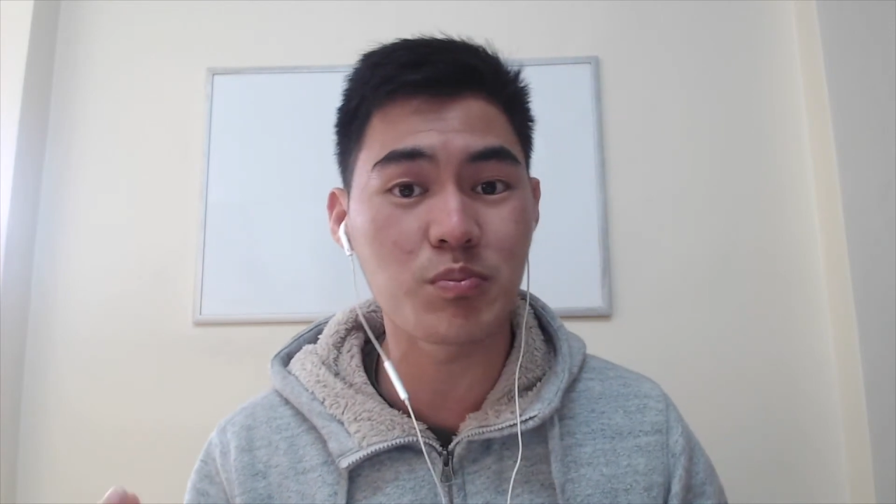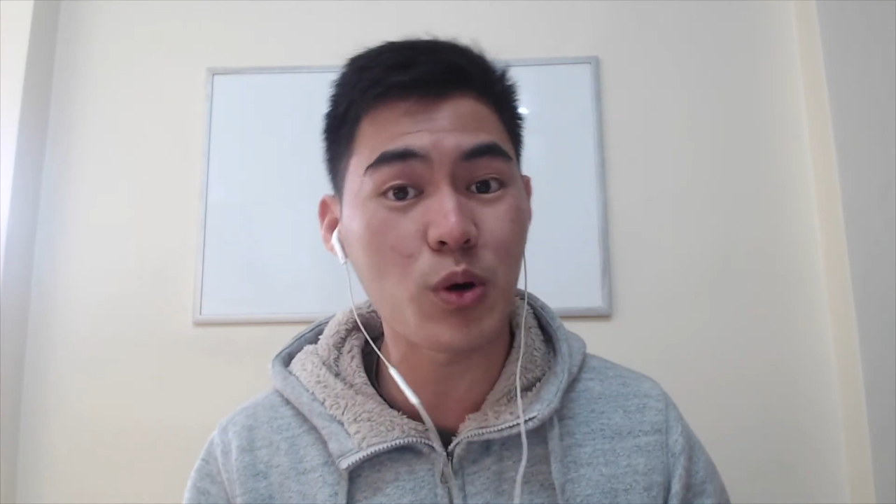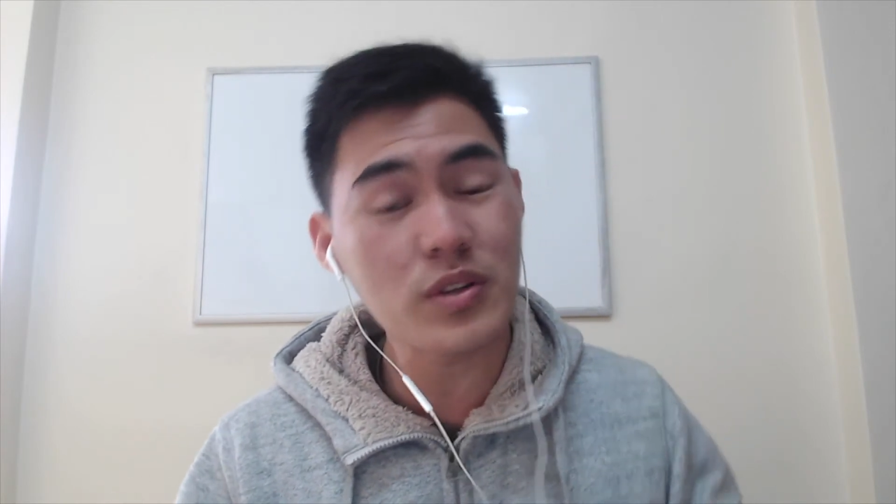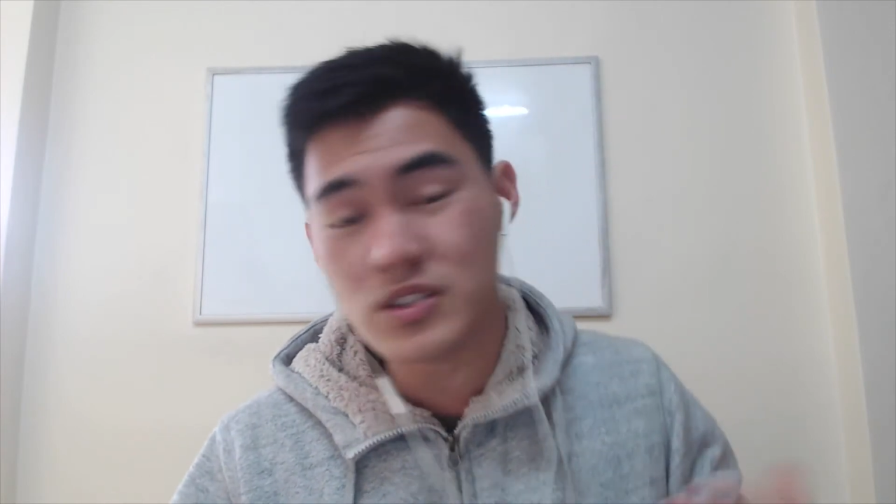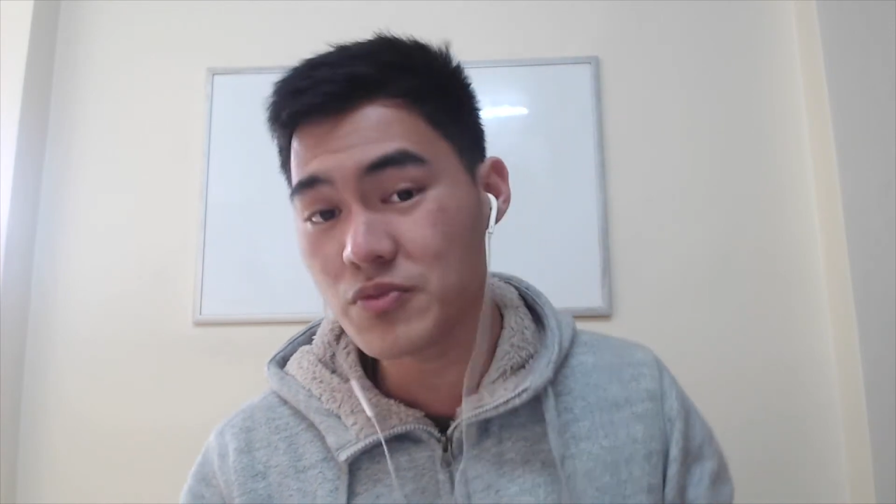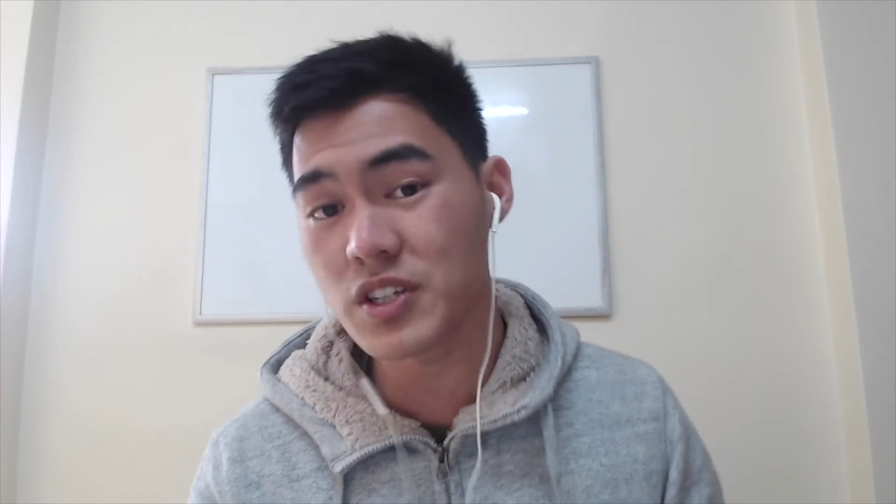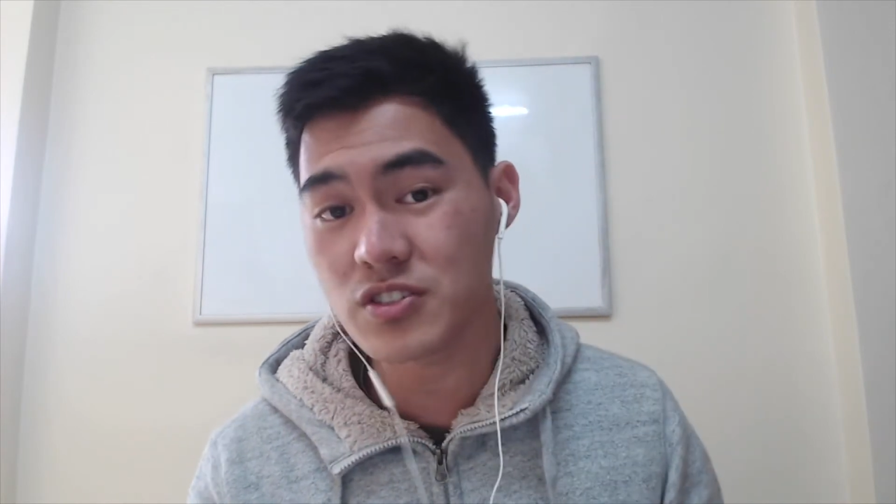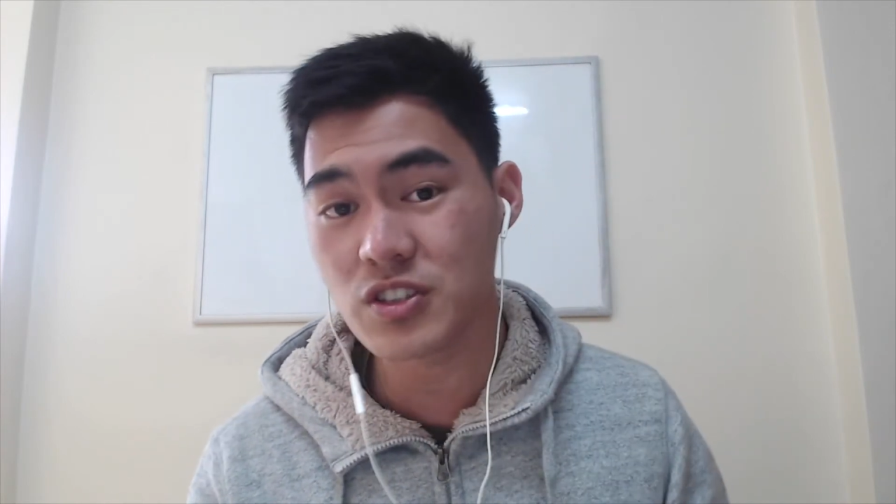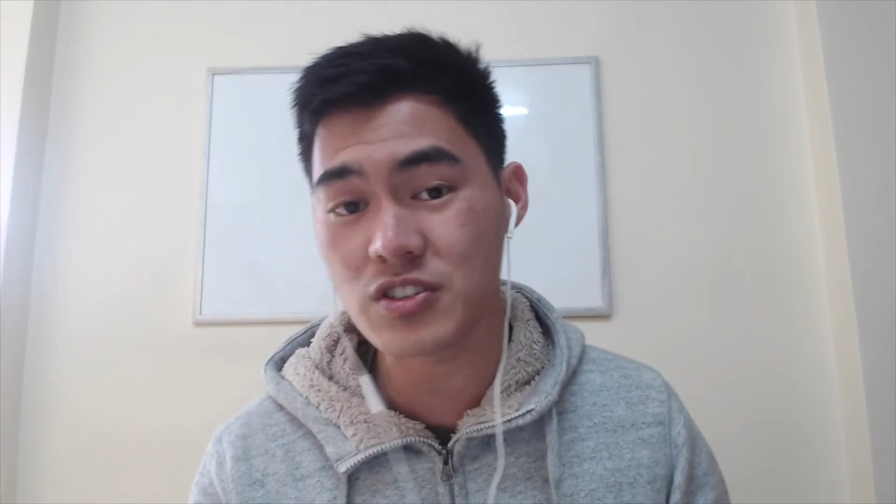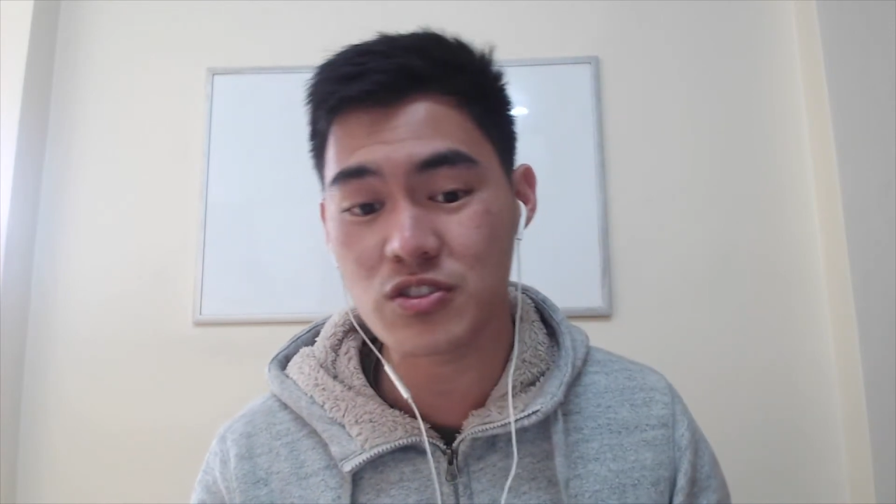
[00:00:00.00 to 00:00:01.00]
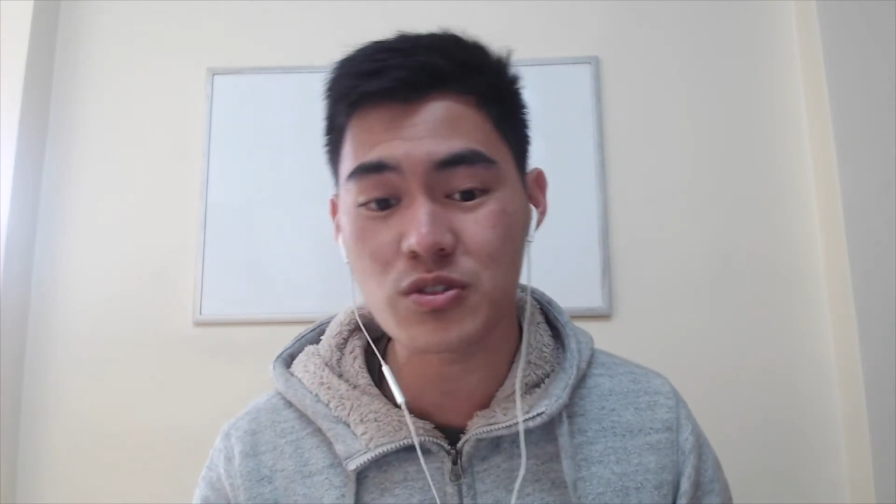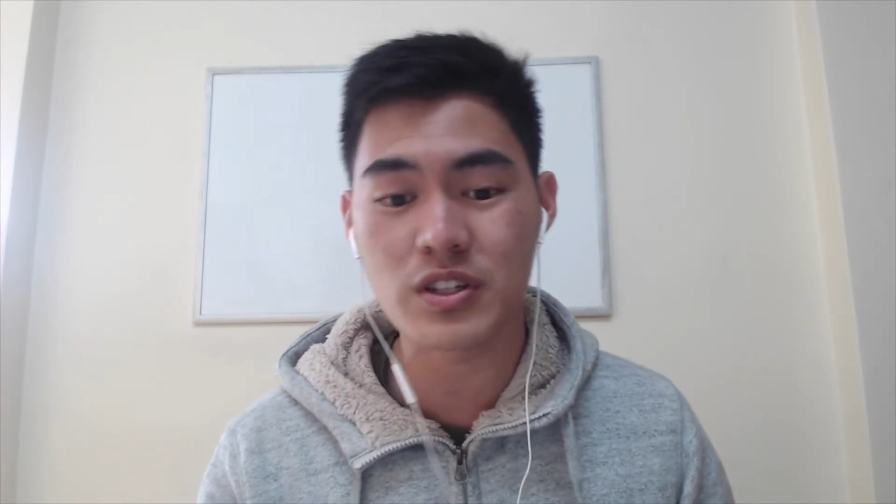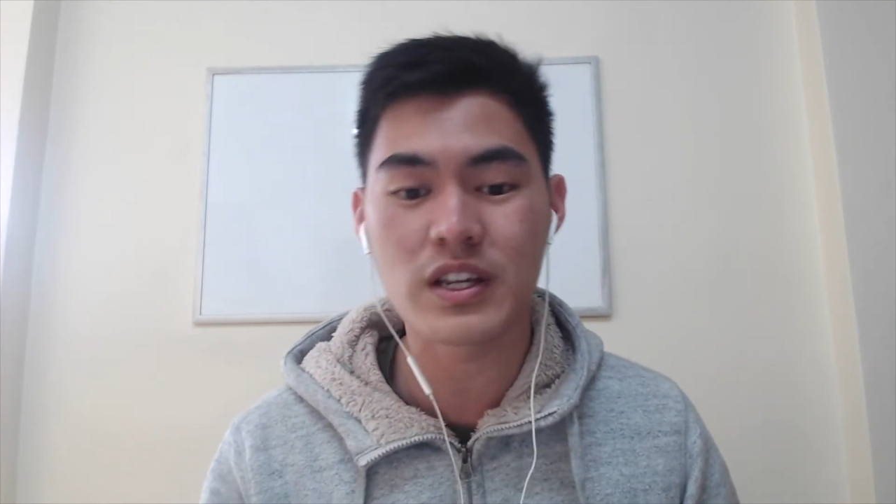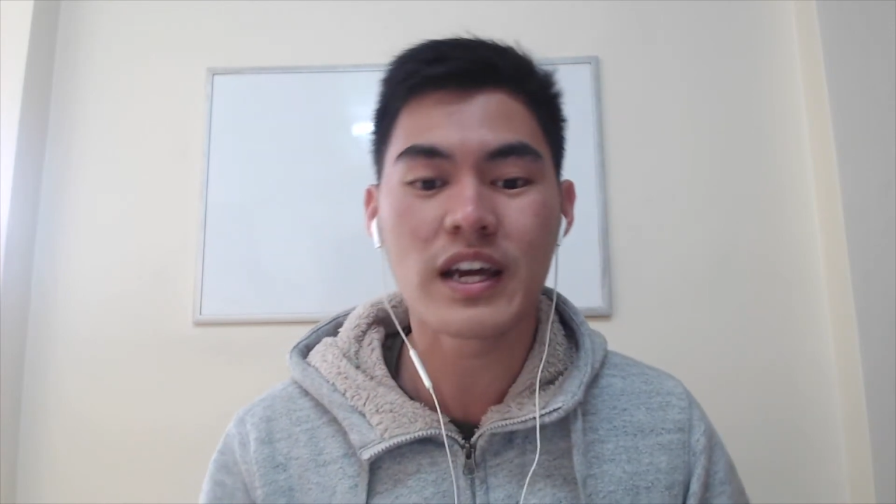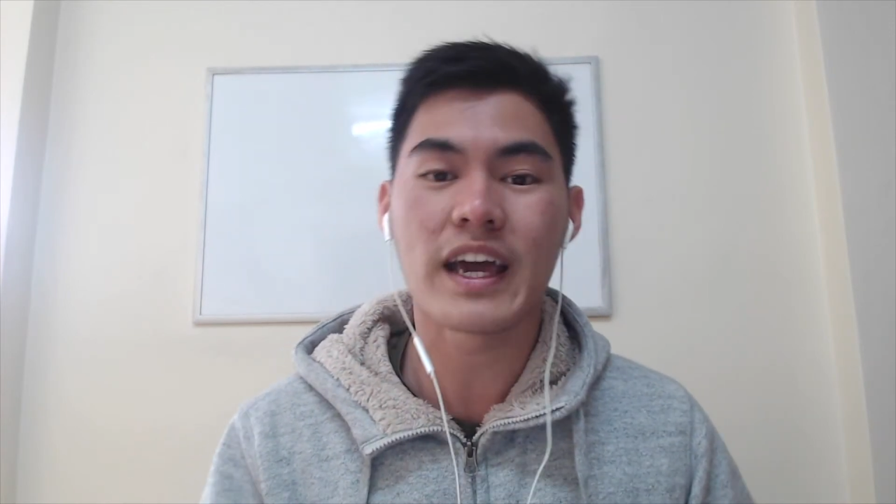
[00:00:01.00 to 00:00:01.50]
both as a VC student